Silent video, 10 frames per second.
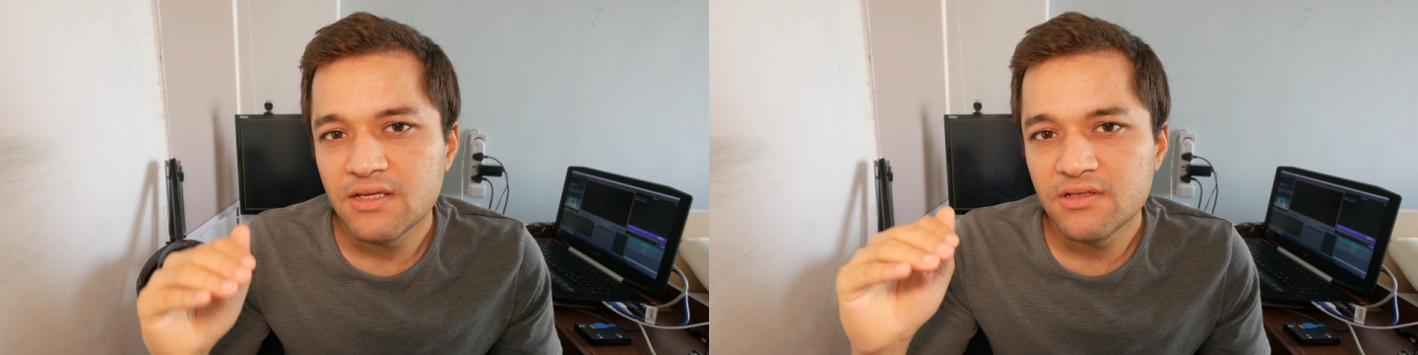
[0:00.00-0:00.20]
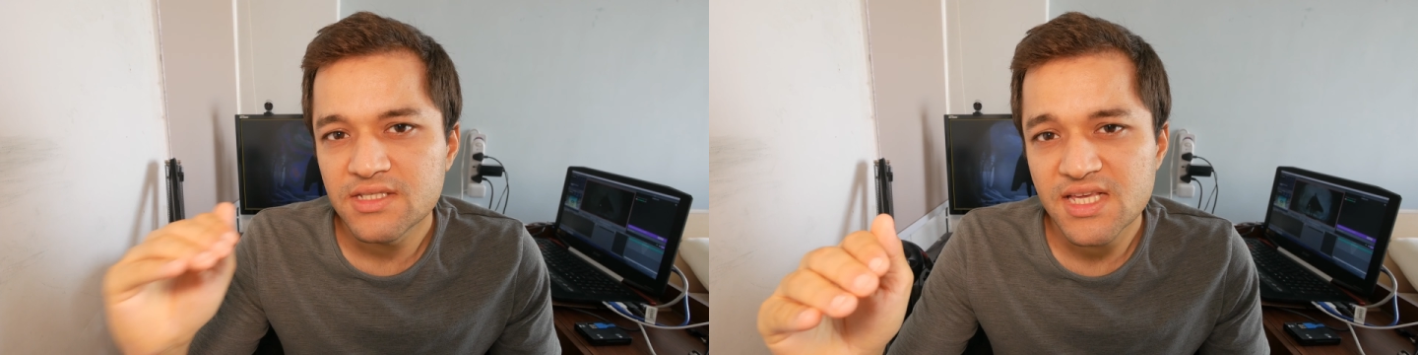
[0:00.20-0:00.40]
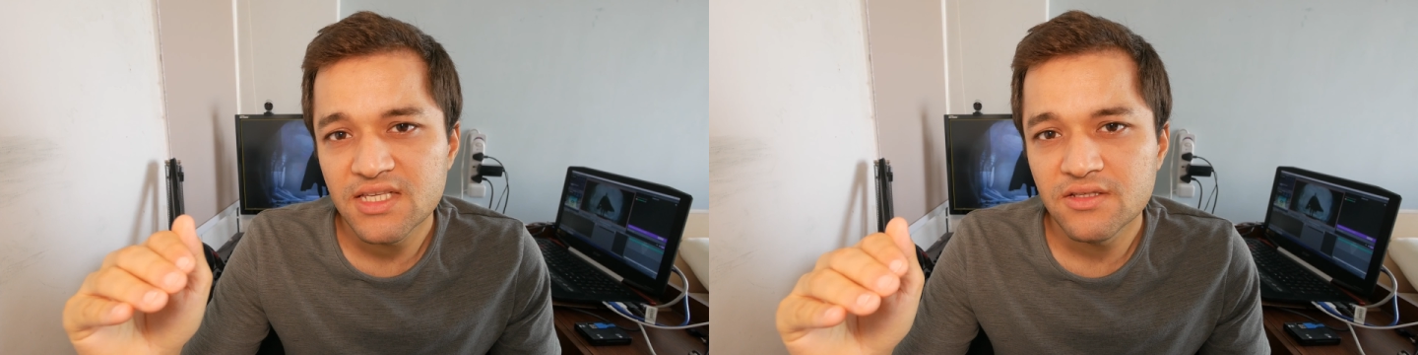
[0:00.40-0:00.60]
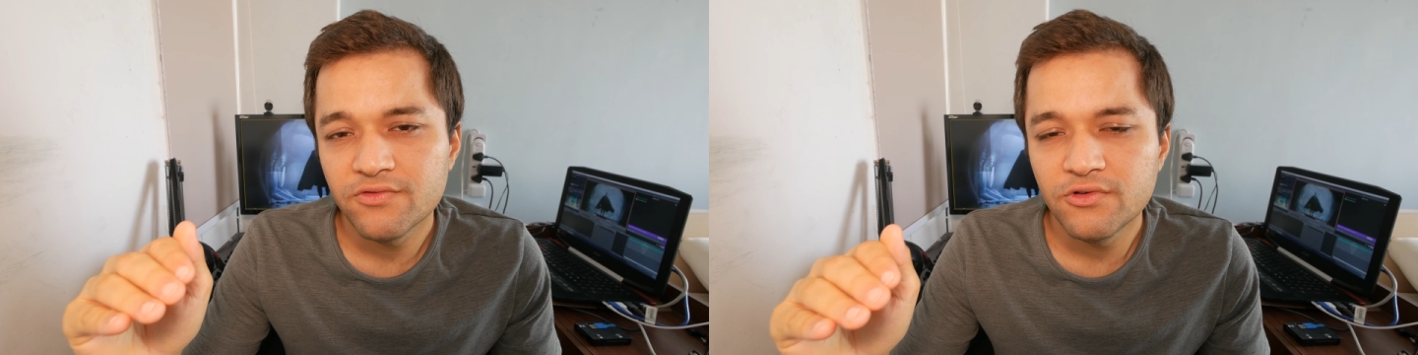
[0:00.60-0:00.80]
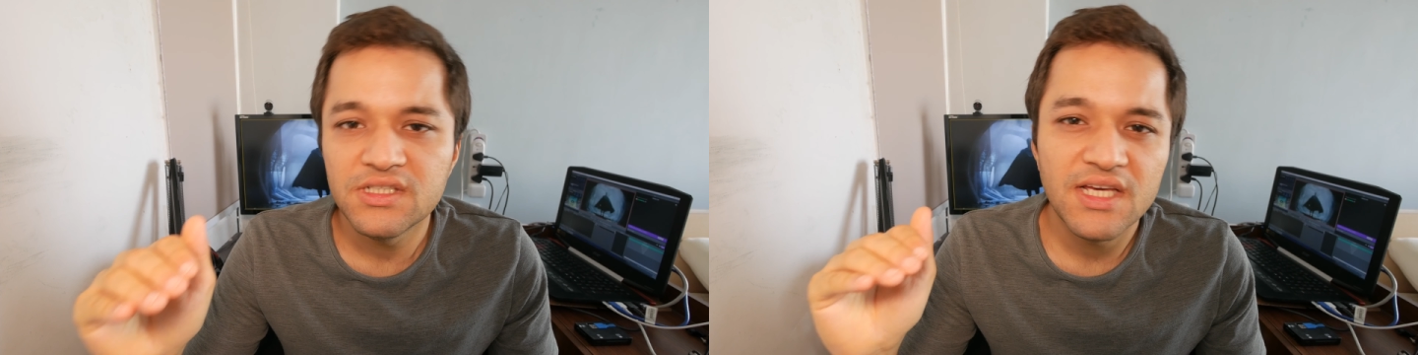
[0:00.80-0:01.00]
6
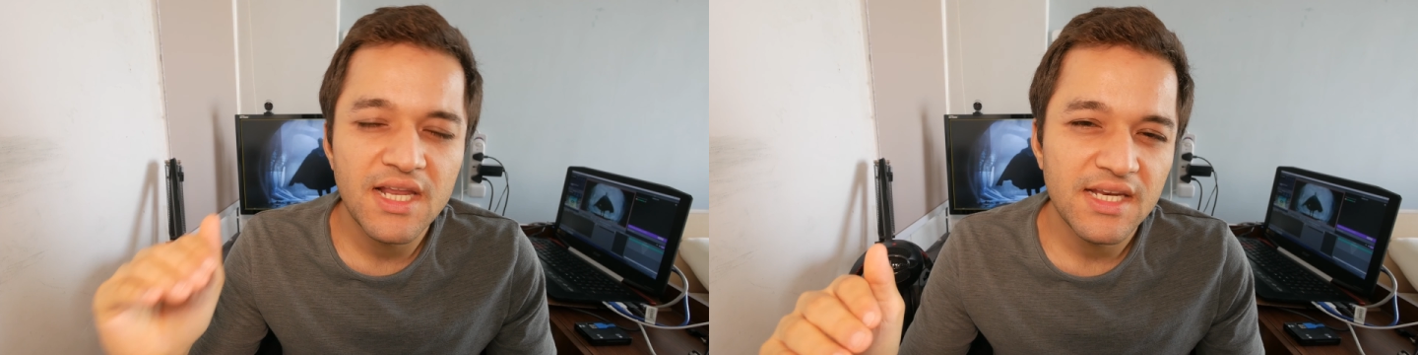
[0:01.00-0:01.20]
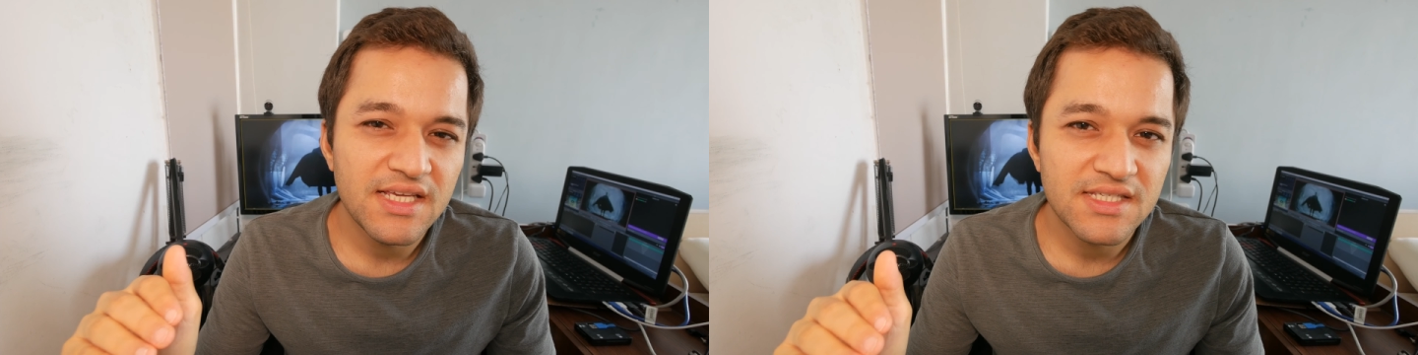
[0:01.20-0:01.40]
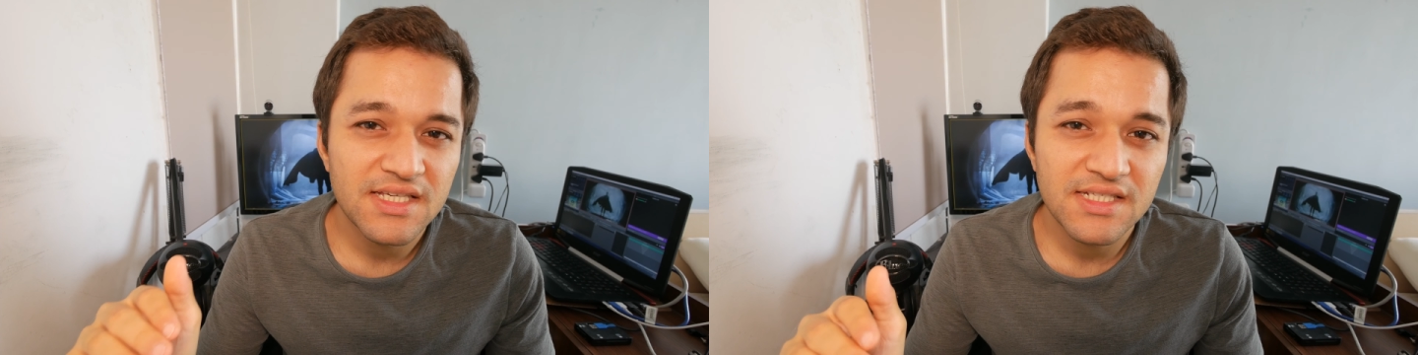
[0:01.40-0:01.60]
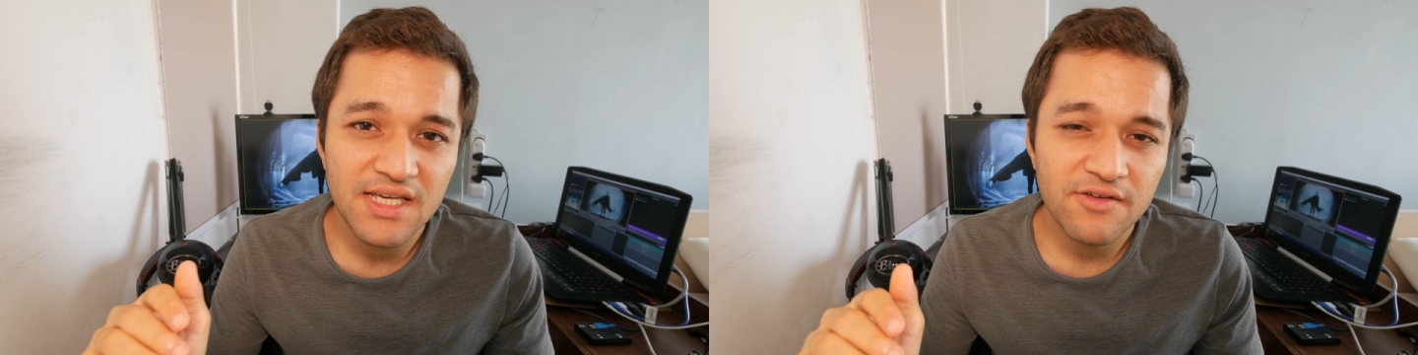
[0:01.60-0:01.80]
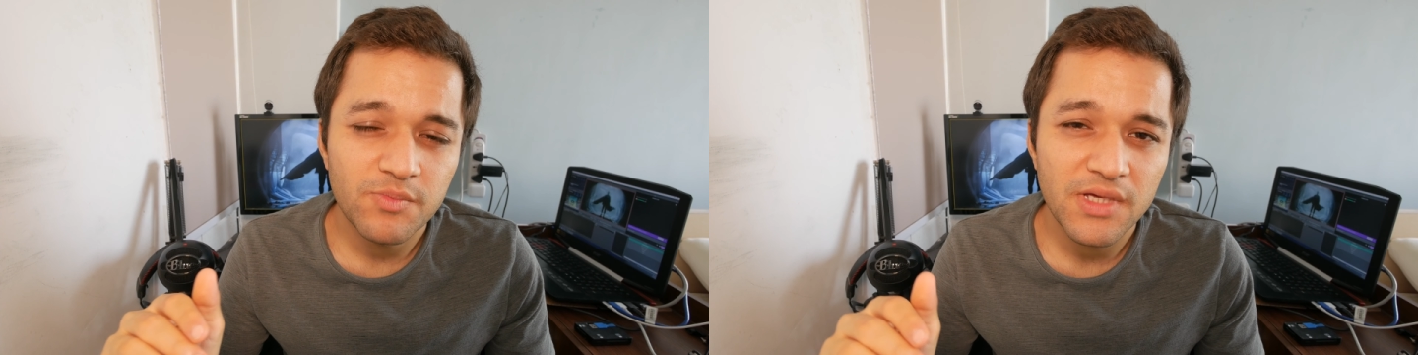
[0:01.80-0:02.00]
for 1080 60
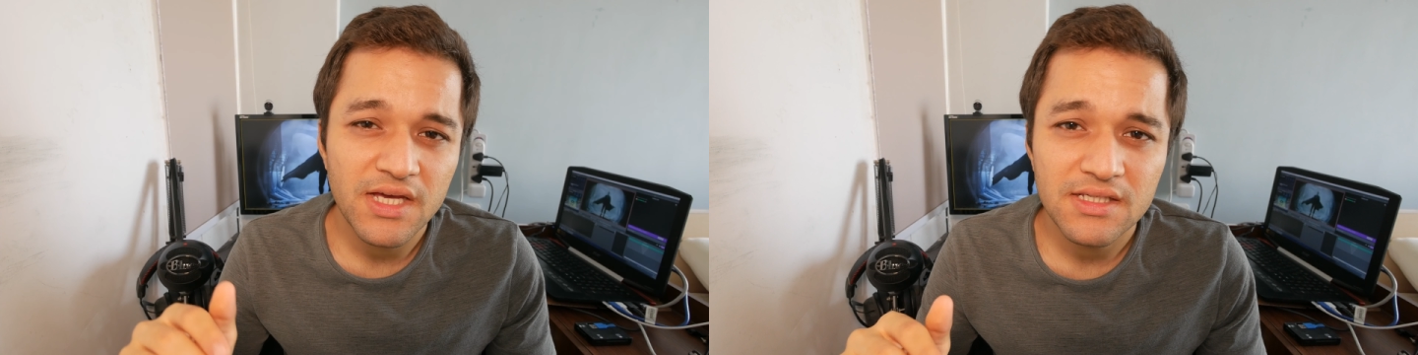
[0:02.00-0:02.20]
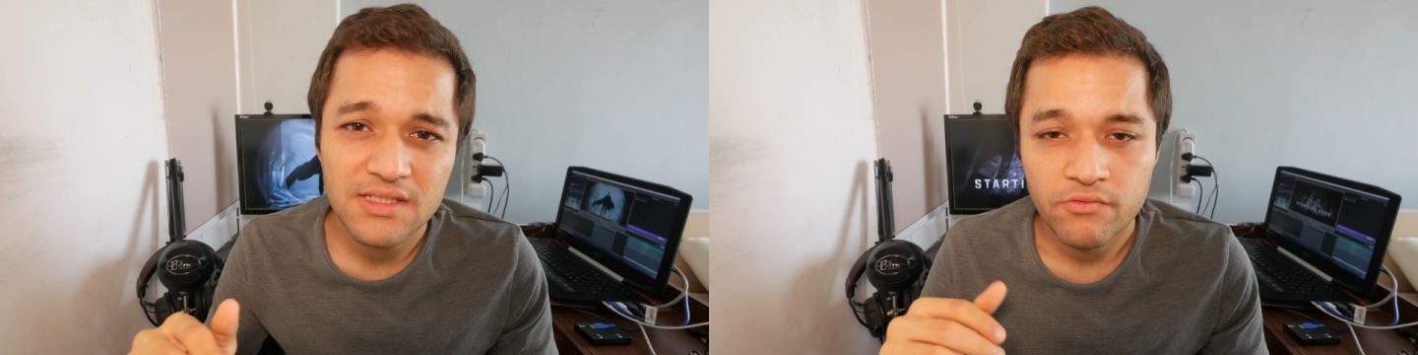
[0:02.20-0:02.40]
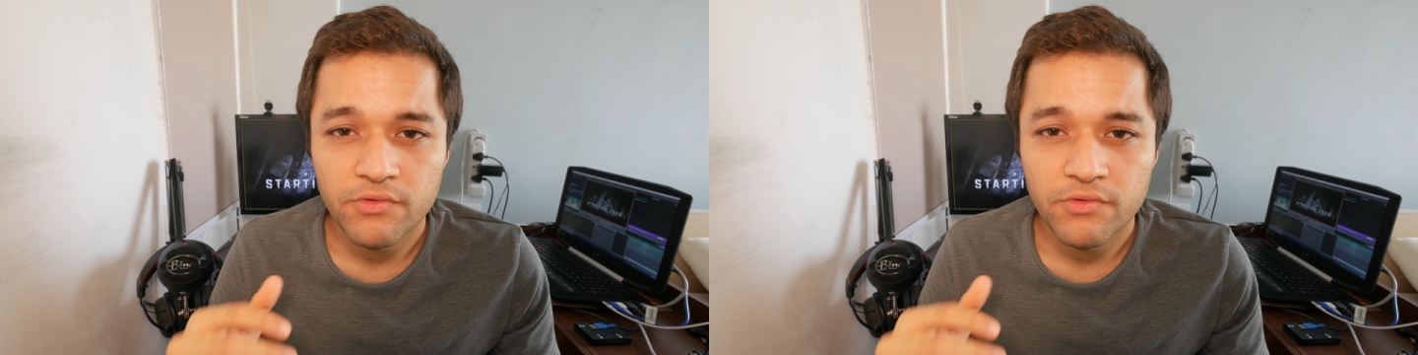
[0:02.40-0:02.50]
FPS.